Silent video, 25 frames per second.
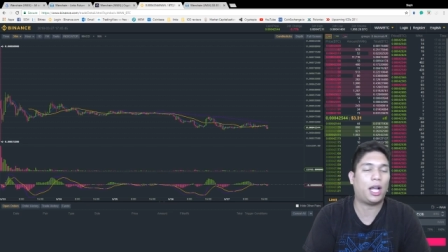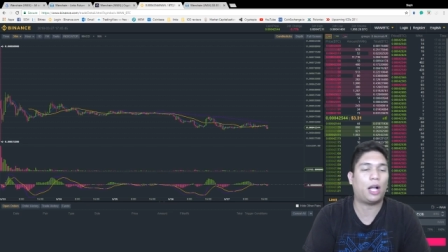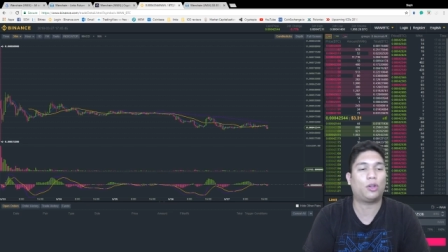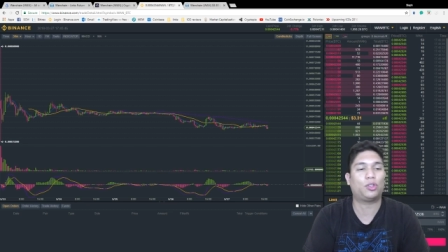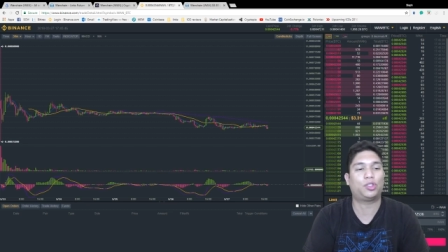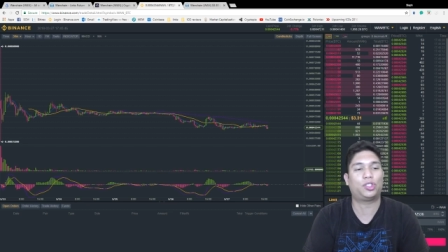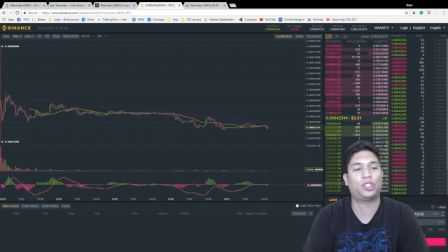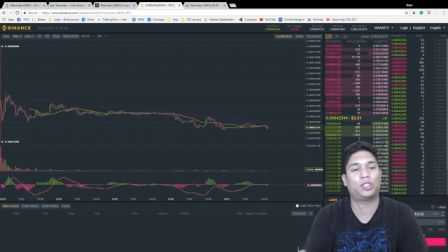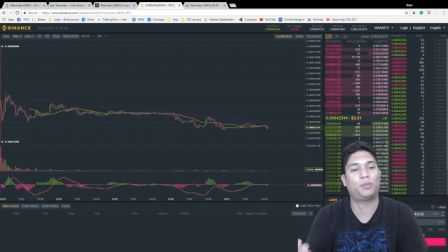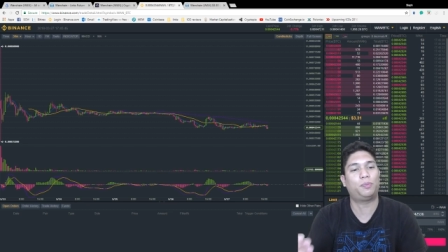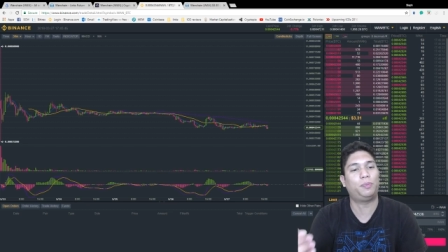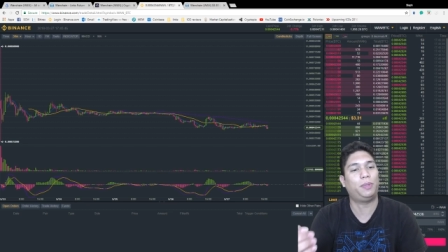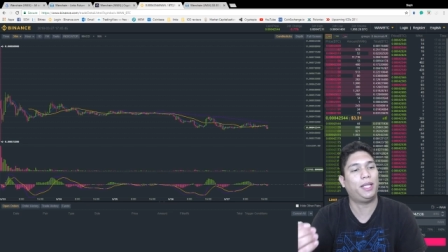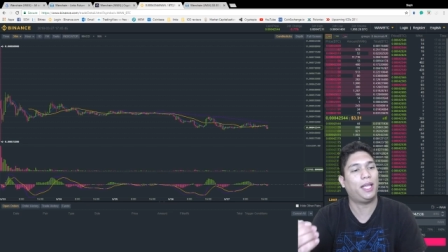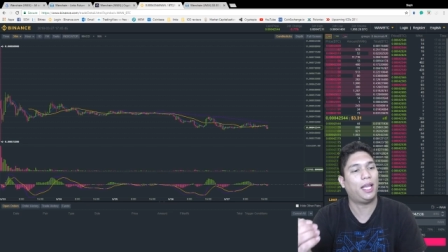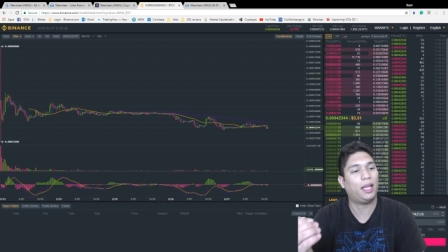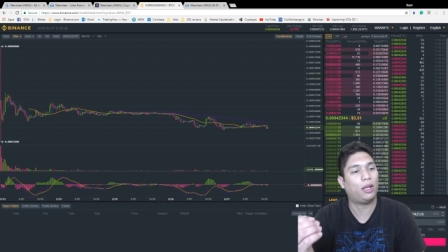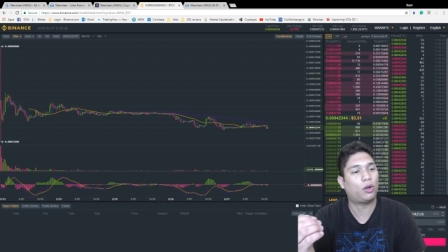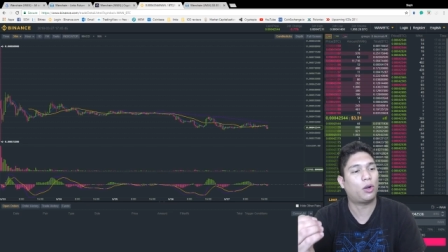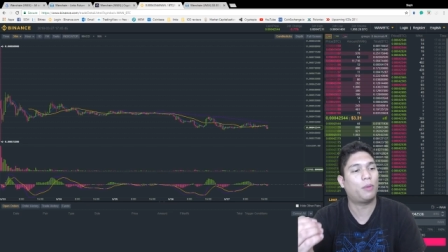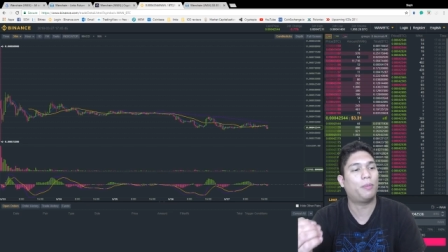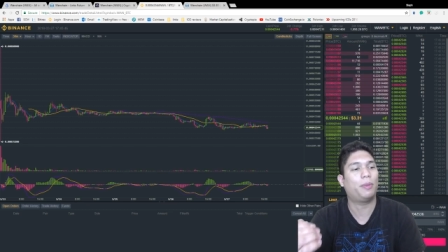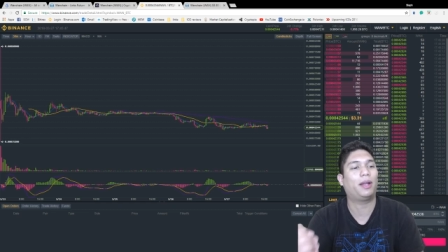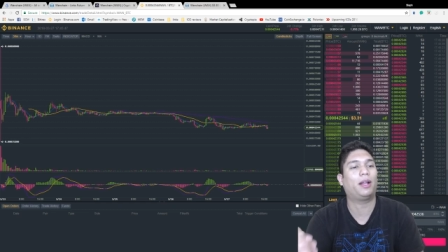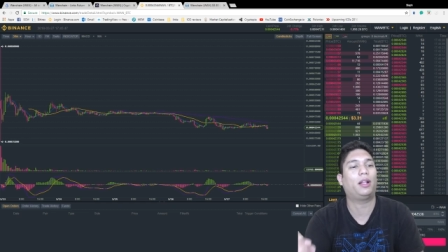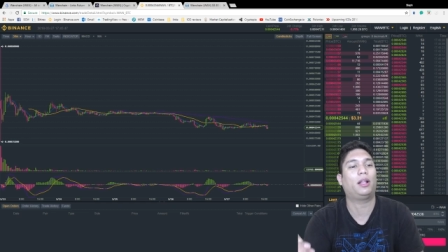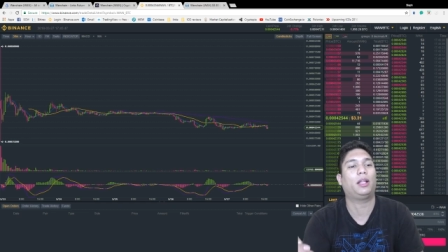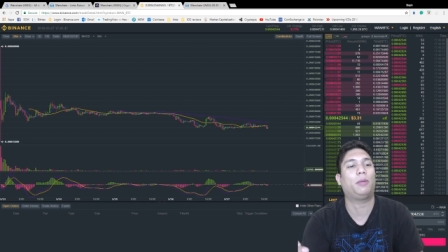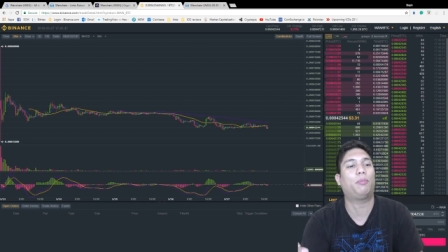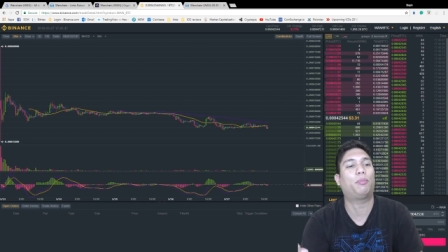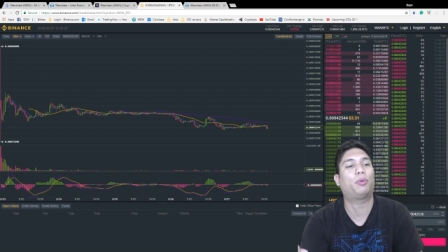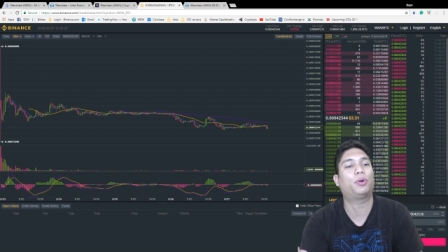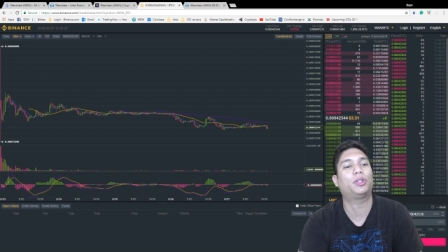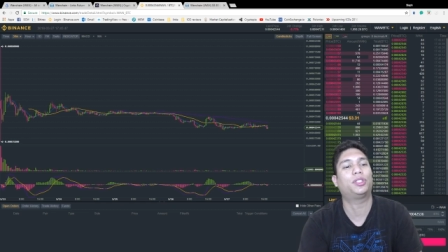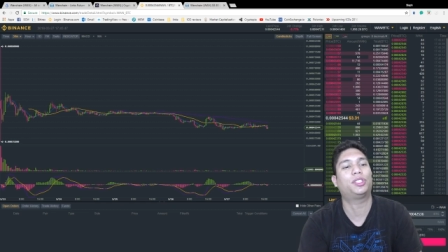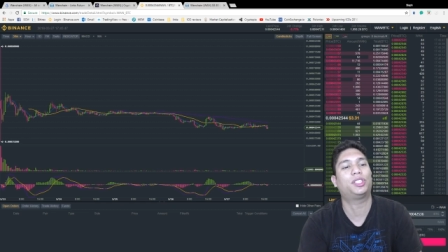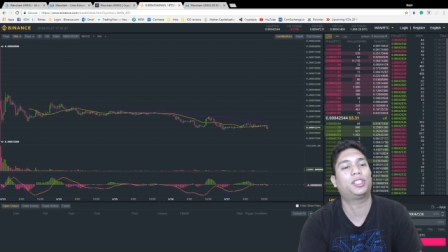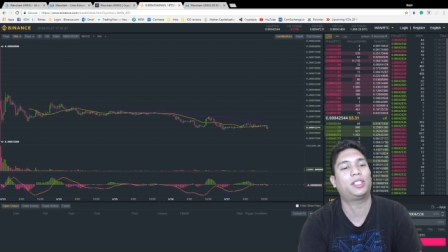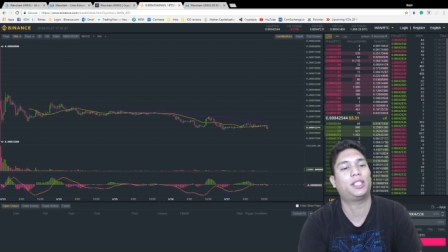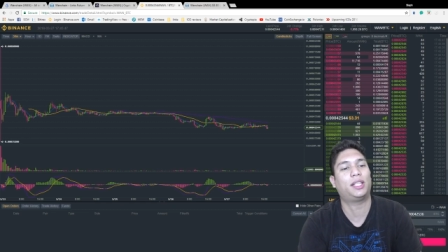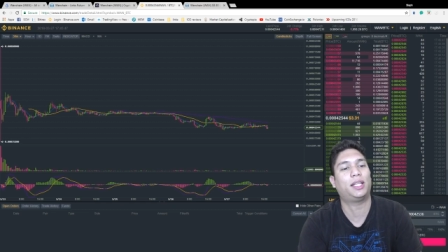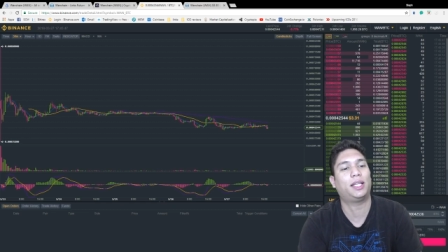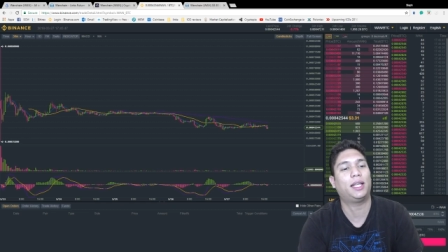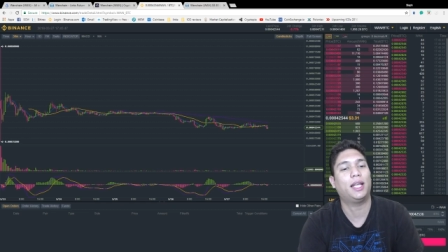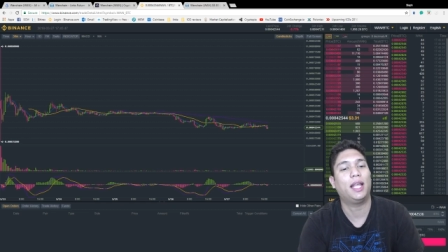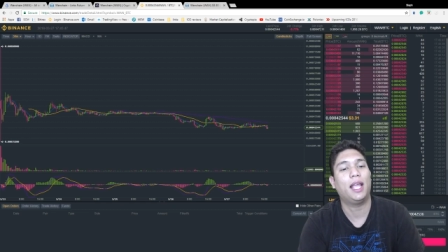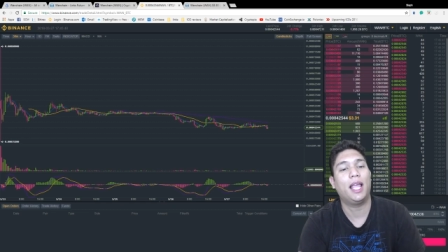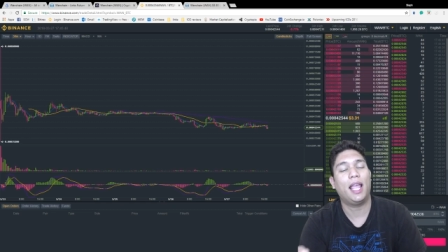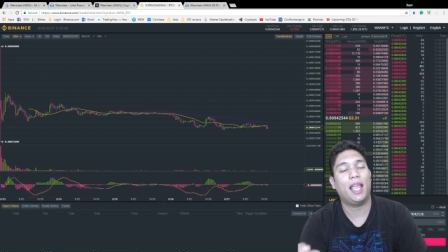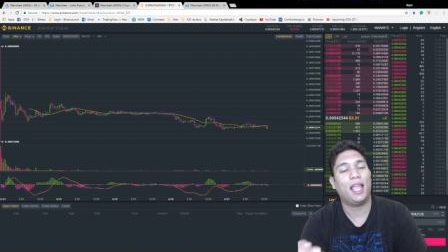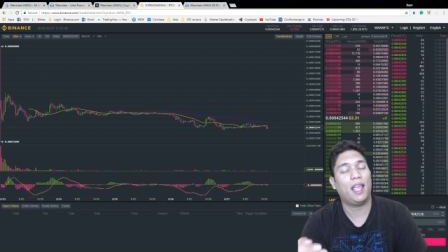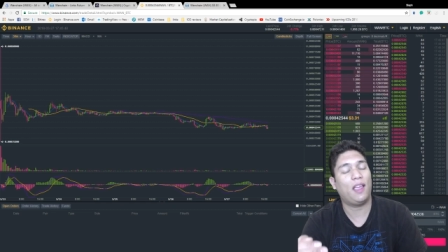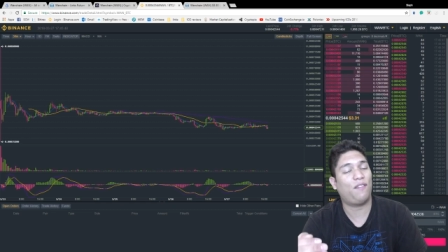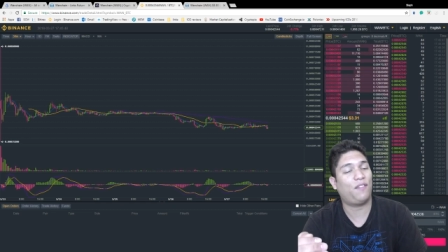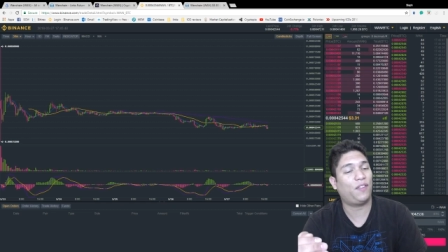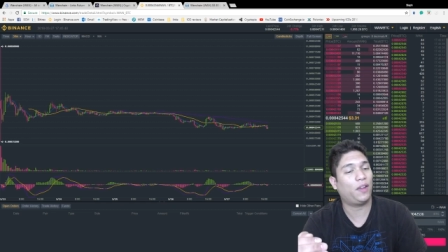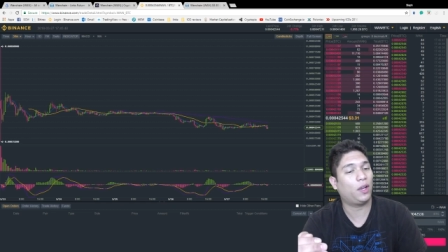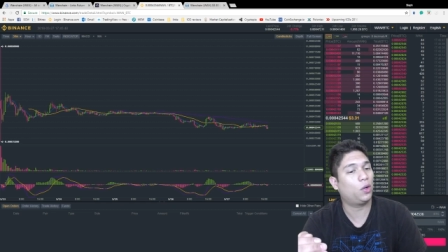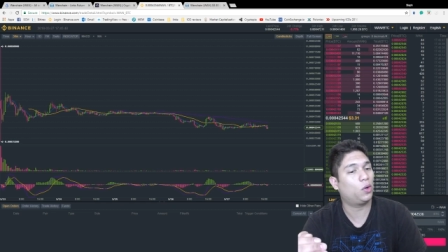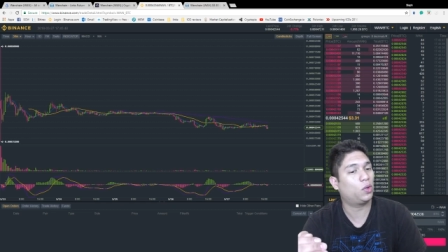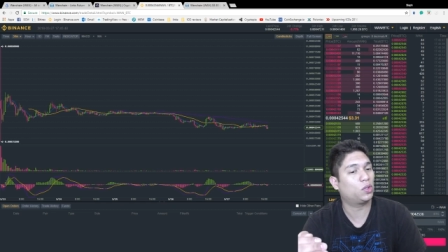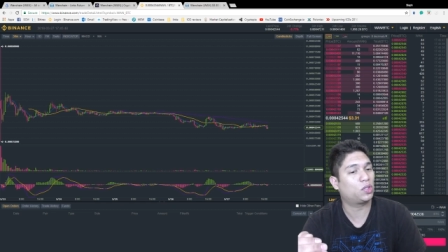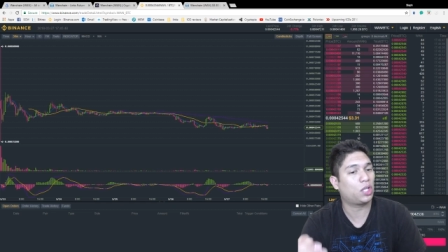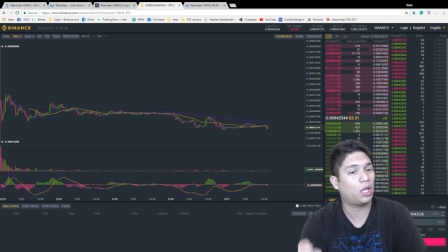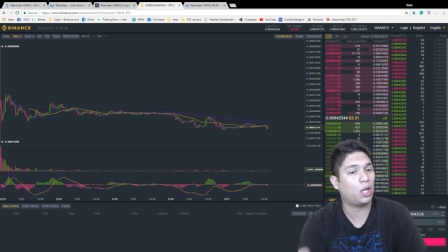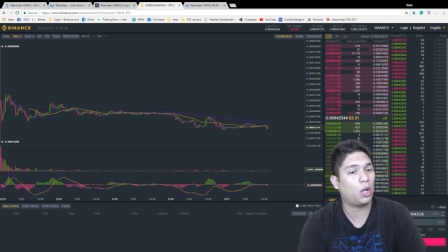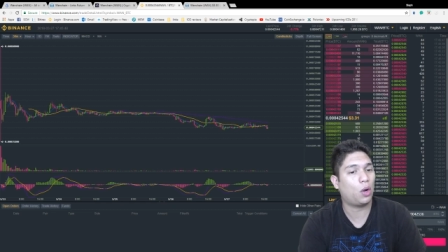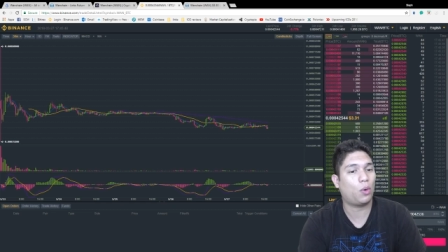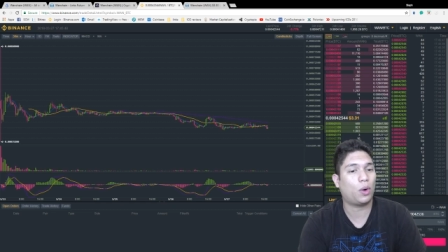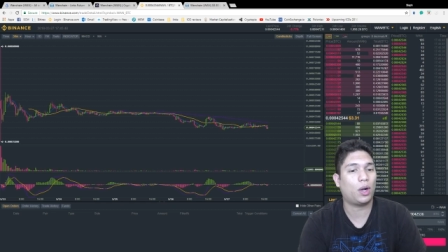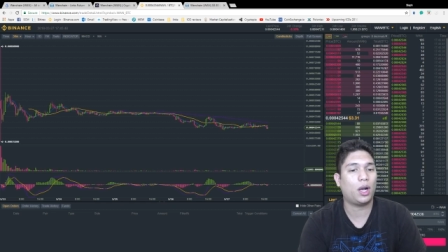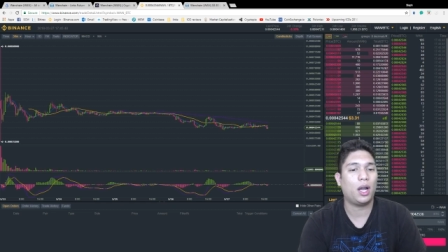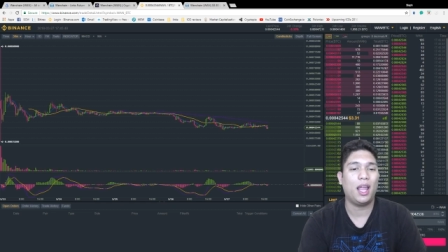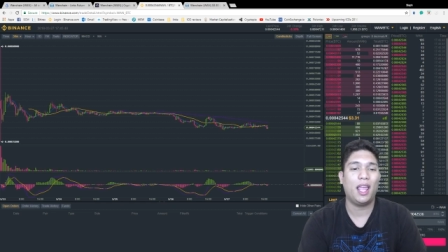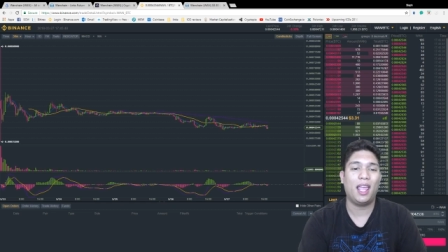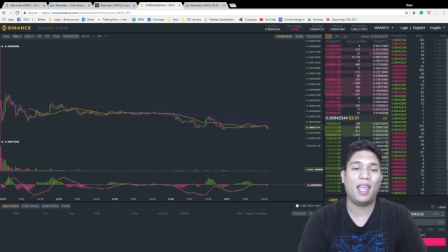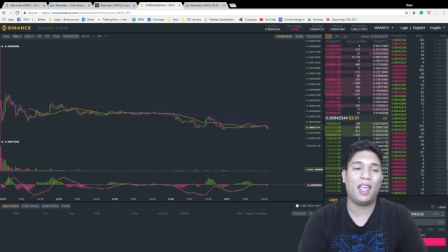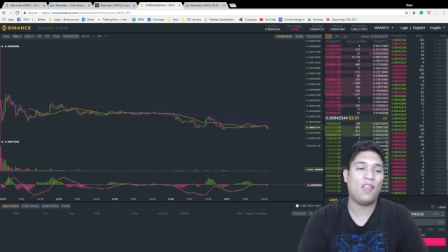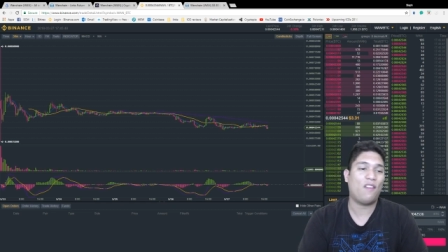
I'll just be incrementally purchasing if it goes lower.